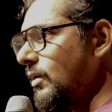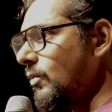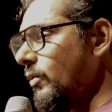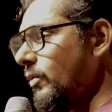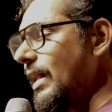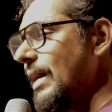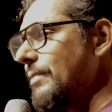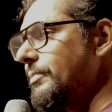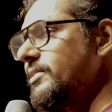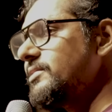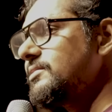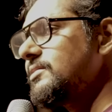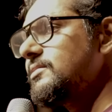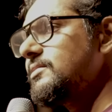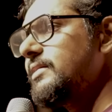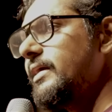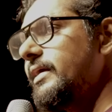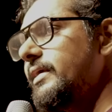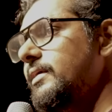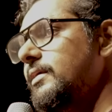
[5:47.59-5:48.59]
what happens
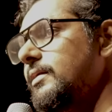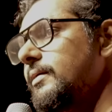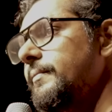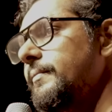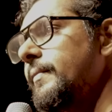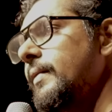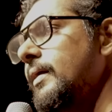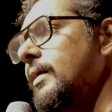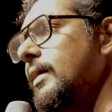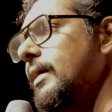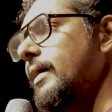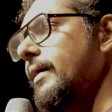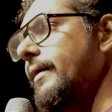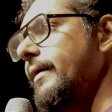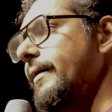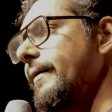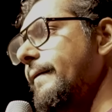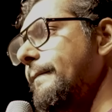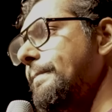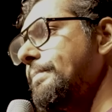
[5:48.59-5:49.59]
is that
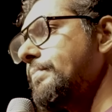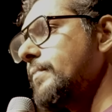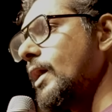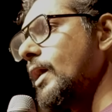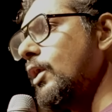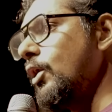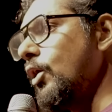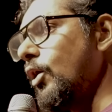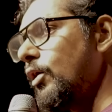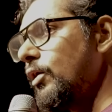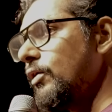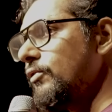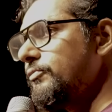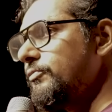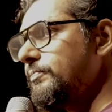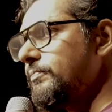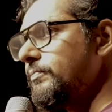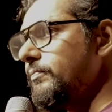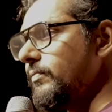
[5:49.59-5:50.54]
a lot of